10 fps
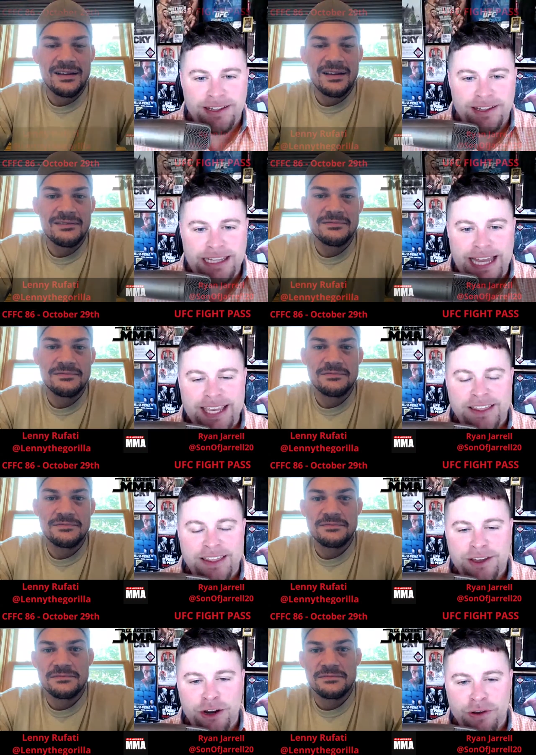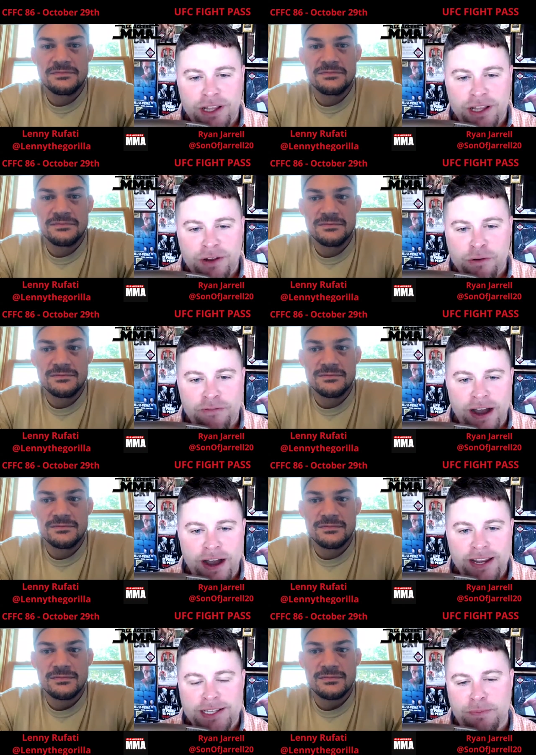Speaker 1: Lenny the Gorilla Rufati
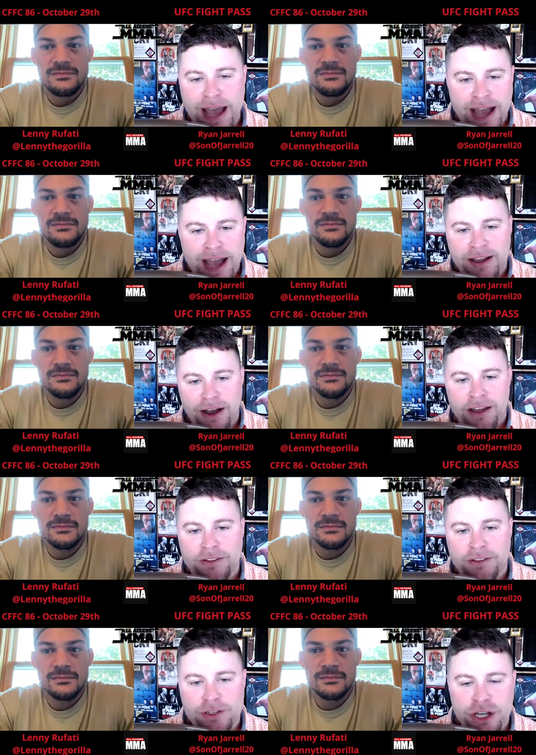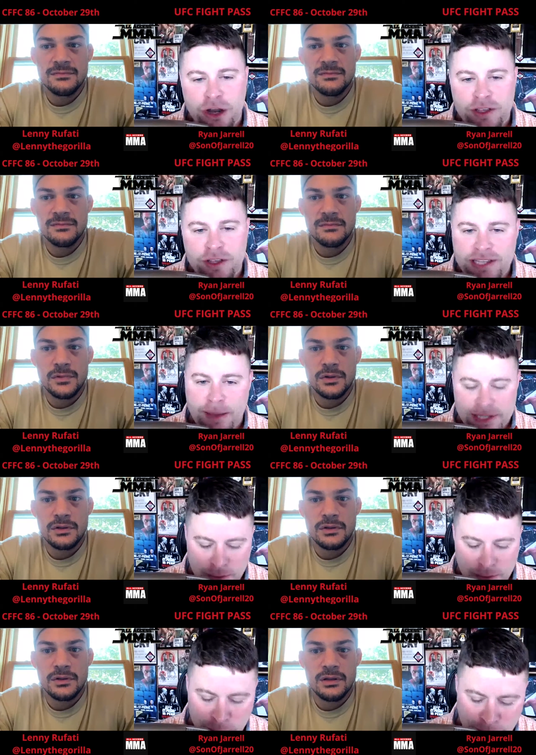is back on the show, this time as he
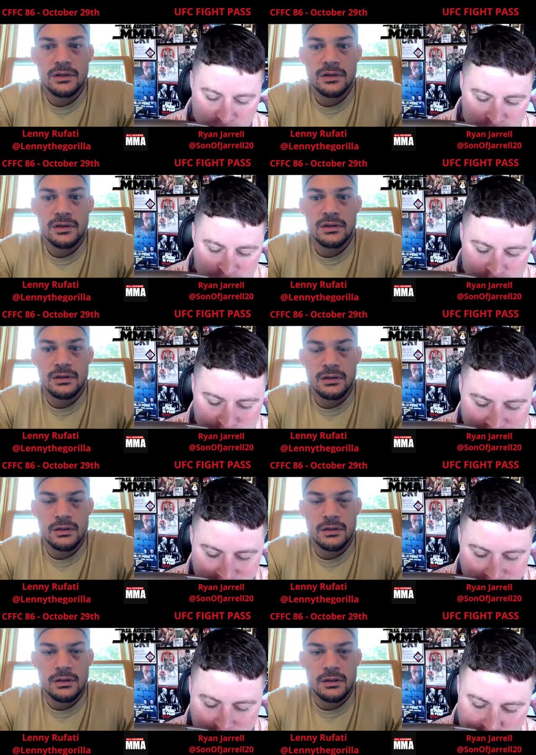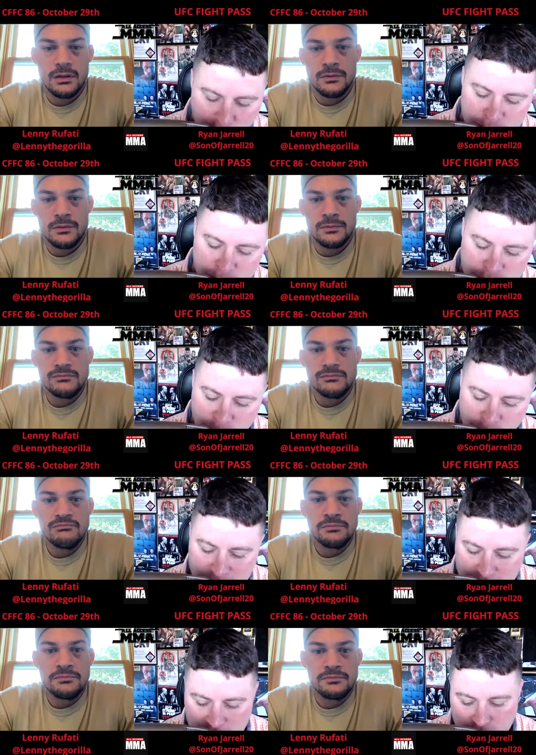prepares to fight on October the
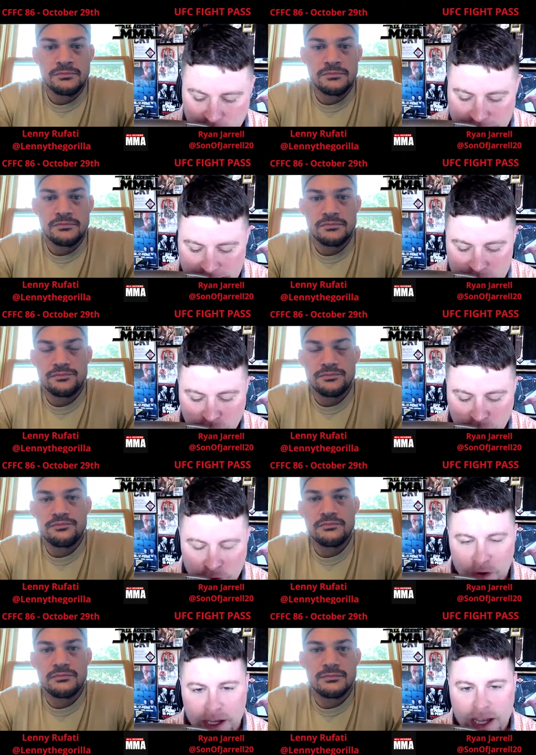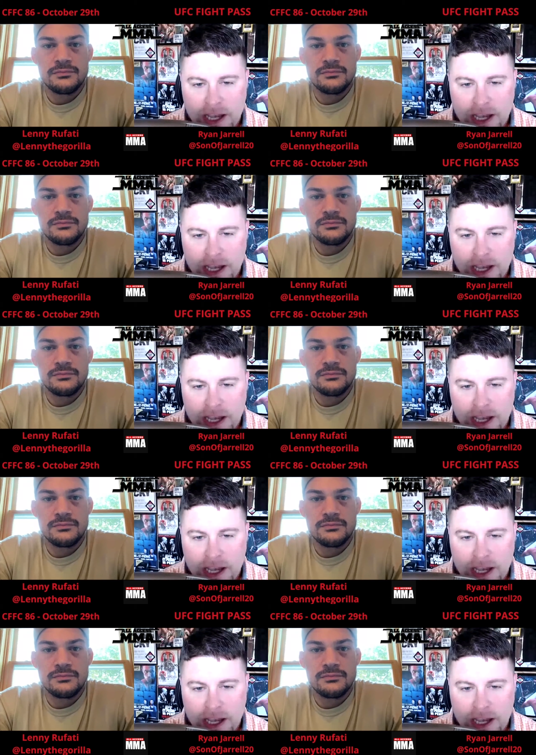29th for Cage Fury,